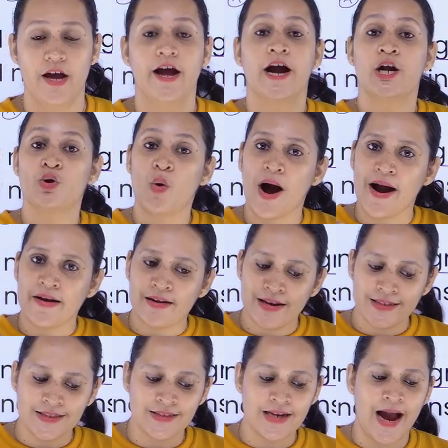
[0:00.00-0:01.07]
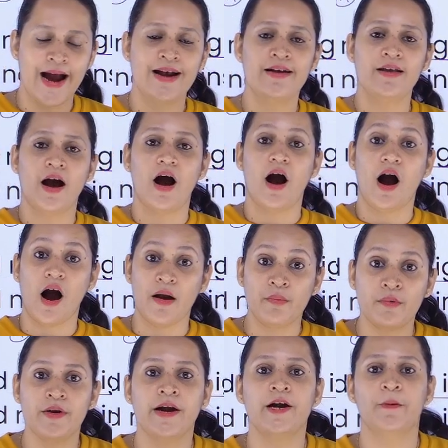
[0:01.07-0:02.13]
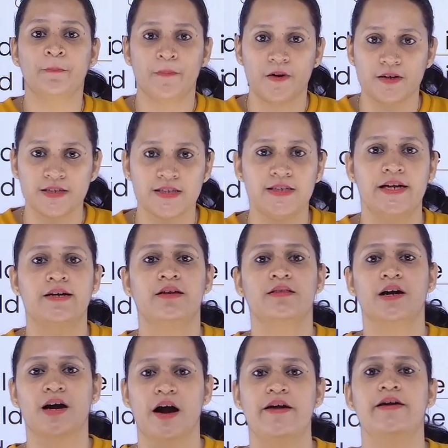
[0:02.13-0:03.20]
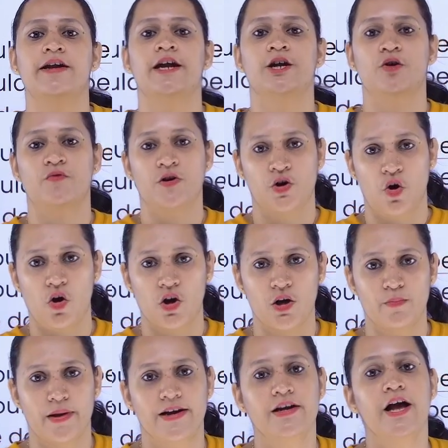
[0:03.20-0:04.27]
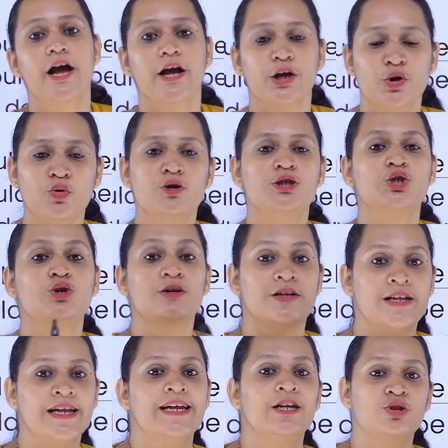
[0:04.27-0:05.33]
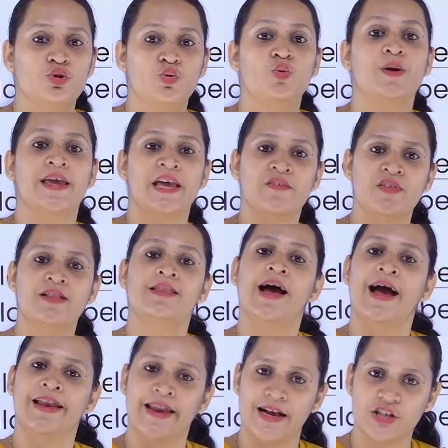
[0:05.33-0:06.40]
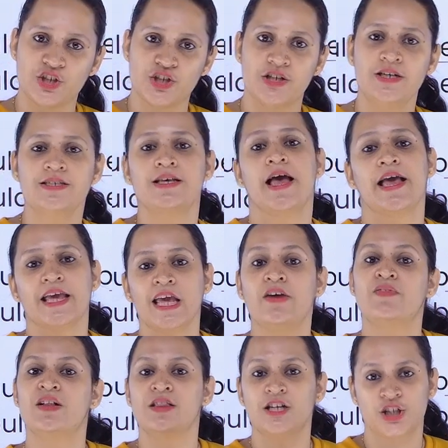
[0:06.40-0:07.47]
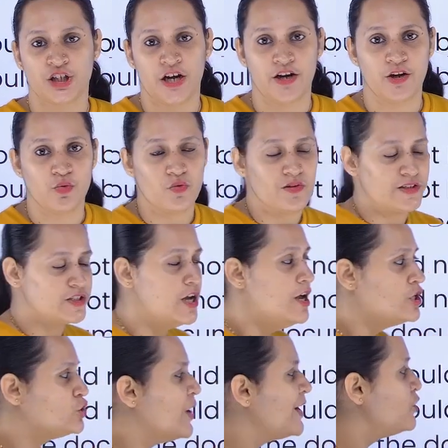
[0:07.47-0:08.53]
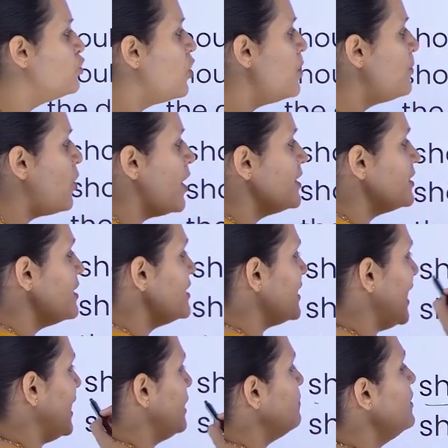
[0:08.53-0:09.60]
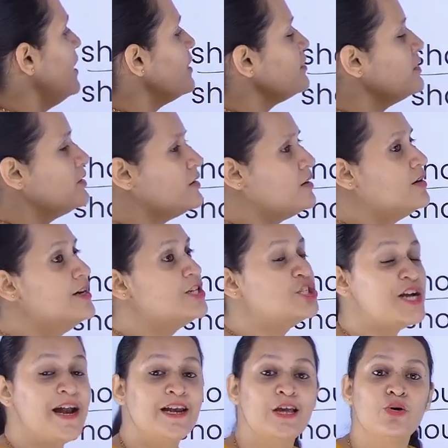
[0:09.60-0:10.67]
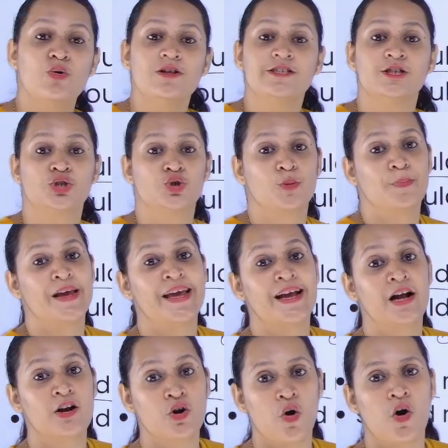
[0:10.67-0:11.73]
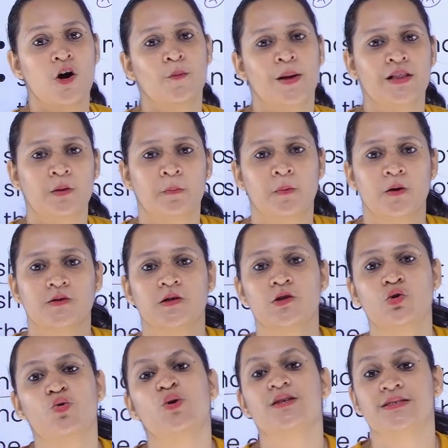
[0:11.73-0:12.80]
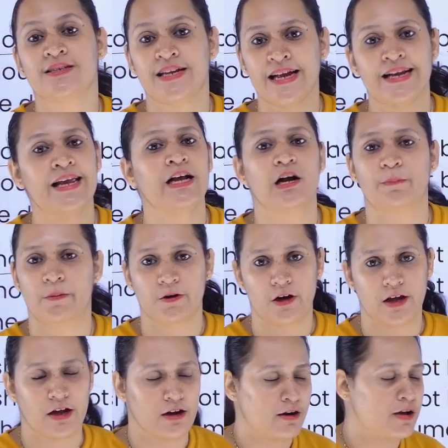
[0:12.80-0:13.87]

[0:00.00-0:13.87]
To understand 100% the content of a document, you should read through even the annexures, even the schedules. So at no point in time, the schedules should be ignored by the person who is reading a particular